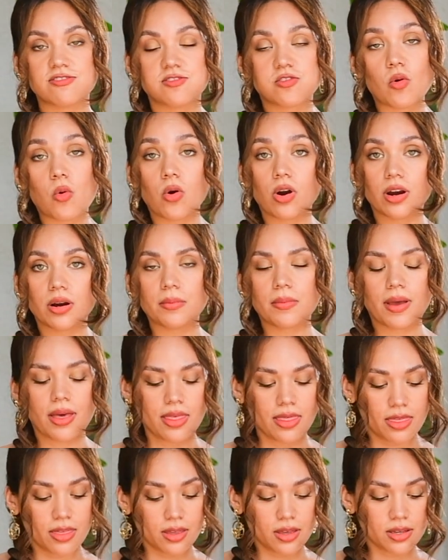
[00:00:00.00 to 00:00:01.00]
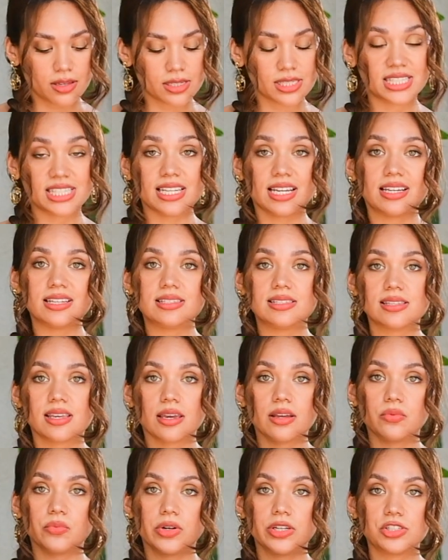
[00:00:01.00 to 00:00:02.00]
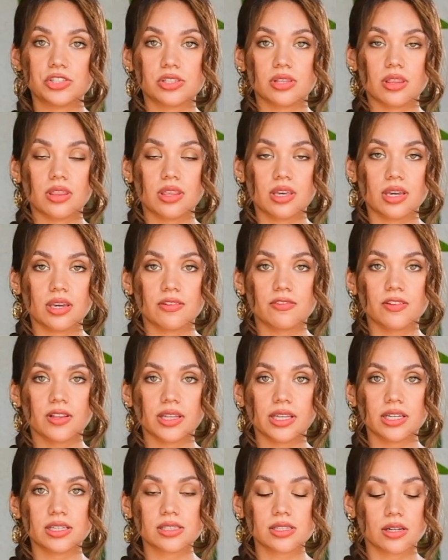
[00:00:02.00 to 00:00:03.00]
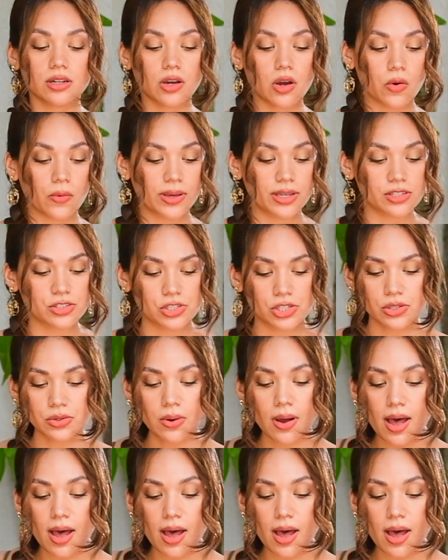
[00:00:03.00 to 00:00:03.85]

form the disc in which the filling is going to go into,